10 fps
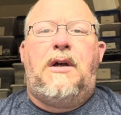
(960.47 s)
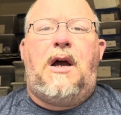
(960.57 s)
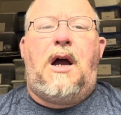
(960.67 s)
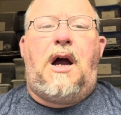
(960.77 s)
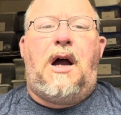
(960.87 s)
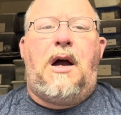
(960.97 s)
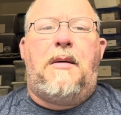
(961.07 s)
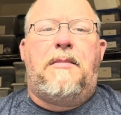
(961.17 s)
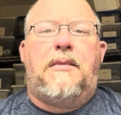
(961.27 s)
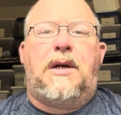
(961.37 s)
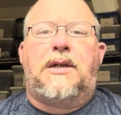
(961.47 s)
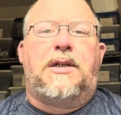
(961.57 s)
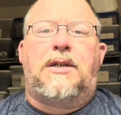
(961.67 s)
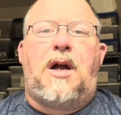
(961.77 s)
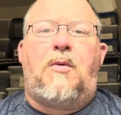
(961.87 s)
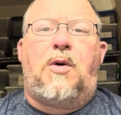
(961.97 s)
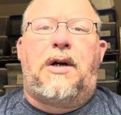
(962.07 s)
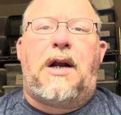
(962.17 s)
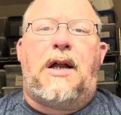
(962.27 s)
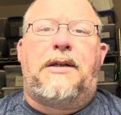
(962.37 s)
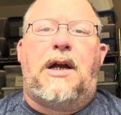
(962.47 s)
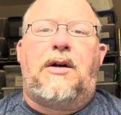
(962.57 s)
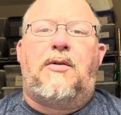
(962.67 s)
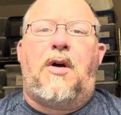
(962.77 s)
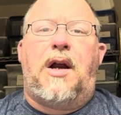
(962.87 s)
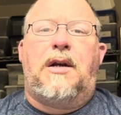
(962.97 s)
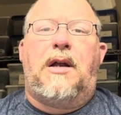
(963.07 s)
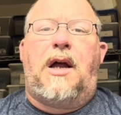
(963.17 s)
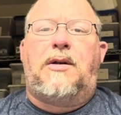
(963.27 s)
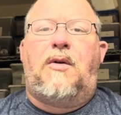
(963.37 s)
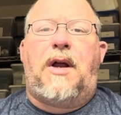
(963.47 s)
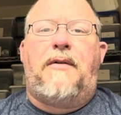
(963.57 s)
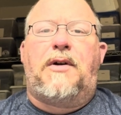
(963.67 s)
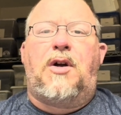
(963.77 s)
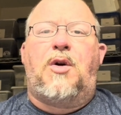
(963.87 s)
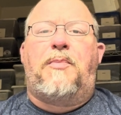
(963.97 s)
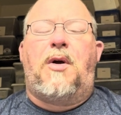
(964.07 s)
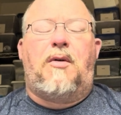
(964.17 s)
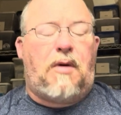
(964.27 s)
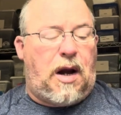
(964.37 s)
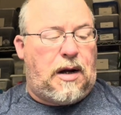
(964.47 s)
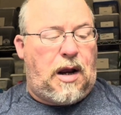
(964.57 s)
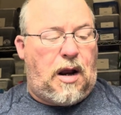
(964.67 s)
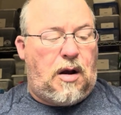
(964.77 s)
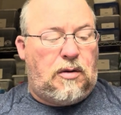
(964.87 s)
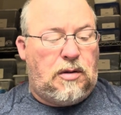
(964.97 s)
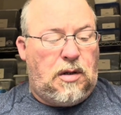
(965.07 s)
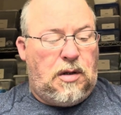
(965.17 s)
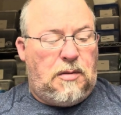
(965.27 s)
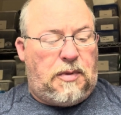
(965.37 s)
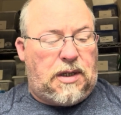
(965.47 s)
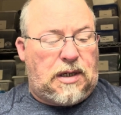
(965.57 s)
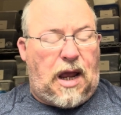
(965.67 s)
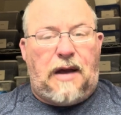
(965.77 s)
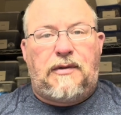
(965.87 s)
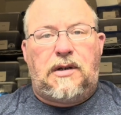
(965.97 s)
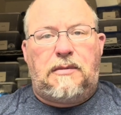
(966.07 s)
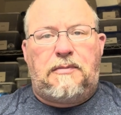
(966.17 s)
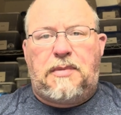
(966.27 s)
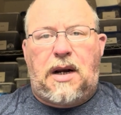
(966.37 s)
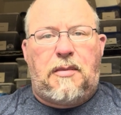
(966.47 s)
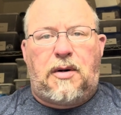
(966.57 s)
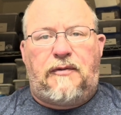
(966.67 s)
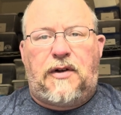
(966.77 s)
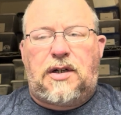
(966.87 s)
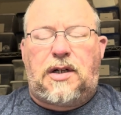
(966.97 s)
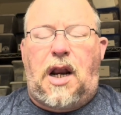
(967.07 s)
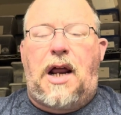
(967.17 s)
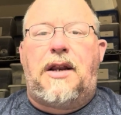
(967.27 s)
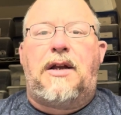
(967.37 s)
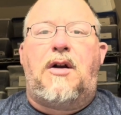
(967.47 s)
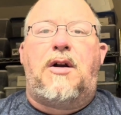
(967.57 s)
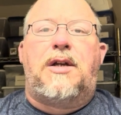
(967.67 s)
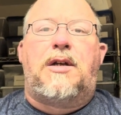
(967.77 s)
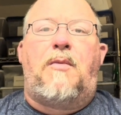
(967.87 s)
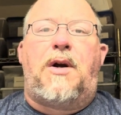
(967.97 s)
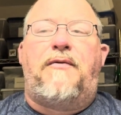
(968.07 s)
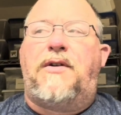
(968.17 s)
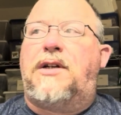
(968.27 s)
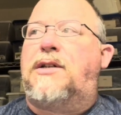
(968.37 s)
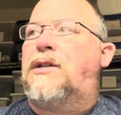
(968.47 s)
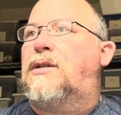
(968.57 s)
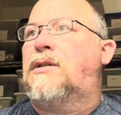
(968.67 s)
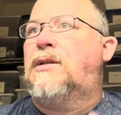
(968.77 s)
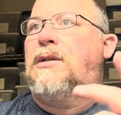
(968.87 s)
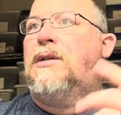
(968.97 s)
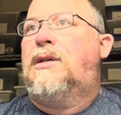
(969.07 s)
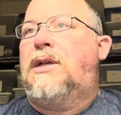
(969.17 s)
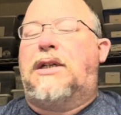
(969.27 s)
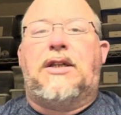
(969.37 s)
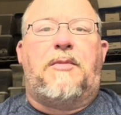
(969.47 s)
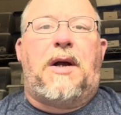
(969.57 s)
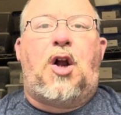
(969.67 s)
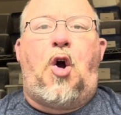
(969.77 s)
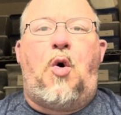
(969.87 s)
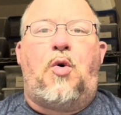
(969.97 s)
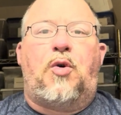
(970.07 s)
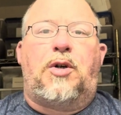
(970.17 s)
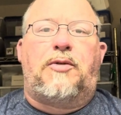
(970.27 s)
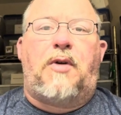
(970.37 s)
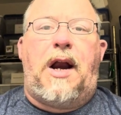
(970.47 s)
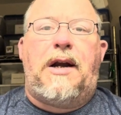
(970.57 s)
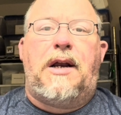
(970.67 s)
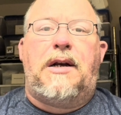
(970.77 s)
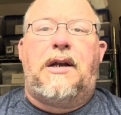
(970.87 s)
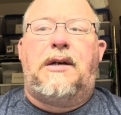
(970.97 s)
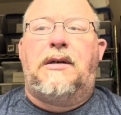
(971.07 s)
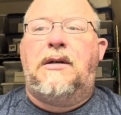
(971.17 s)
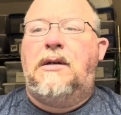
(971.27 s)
and it's just not working out that great. I don't have a GoPro right now. Plus, I haven't been able to fish a lot of the areas I want to fish because it's either been cold or it's raining, and